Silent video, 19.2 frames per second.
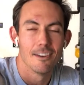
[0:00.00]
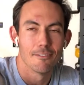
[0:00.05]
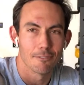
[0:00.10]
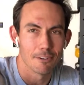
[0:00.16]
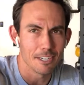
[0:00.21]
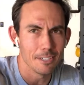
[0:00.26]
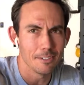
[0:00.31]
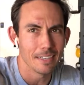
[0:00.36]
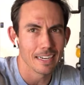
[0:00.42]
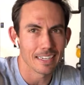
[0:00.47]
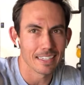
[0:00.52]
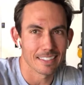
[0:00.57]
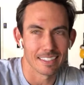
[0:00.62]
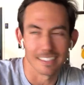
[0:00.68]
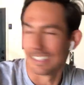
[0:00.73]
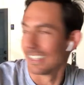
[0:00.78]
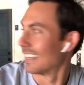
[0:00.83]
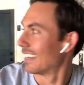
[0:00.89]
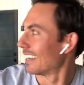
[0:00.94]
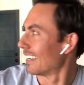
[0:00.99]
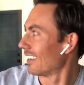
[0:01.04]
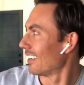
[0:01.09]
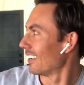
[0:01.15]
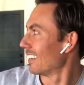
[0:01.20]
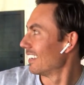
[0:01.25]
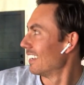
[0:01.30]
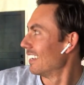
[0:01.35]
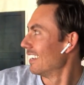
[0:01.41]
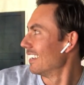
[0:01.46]
For you, anything.
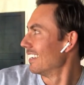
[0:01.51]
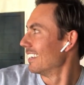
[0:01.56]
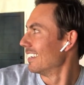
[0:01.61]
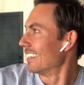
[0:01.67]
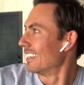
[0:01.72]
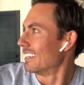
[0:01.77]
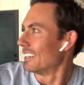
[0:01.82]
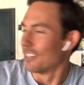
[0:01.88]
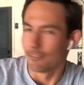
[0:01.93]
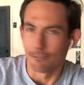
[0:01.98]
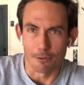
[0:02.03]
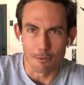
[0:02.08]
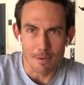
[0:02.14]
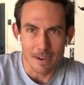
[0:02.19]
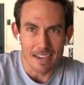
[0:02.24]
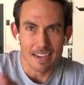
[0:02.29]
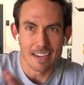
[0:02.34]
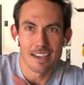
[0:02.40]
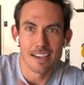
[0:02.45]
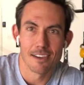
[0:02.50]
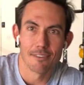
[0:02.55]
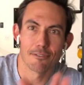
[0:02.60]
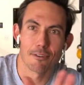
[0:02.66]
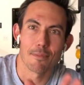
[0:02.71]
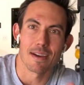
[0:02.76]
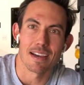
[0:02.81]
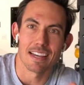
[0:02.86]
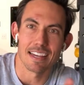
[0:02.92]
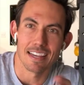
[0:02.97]
For
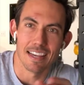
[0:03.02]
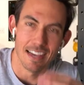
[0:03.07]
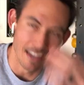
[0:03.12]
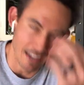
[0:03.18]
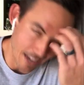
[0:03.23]
my